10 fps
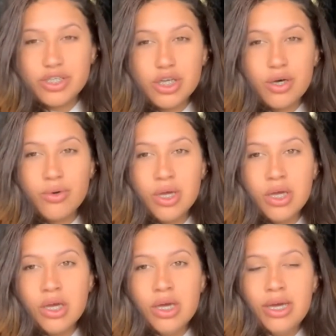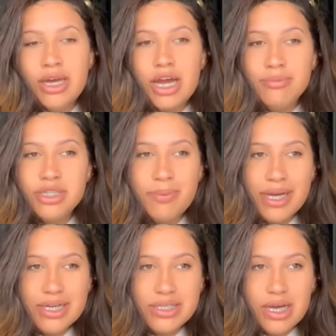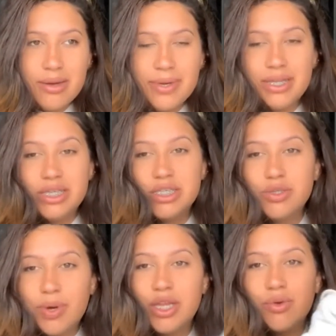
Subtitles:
So he comes to pick us up, and this is where the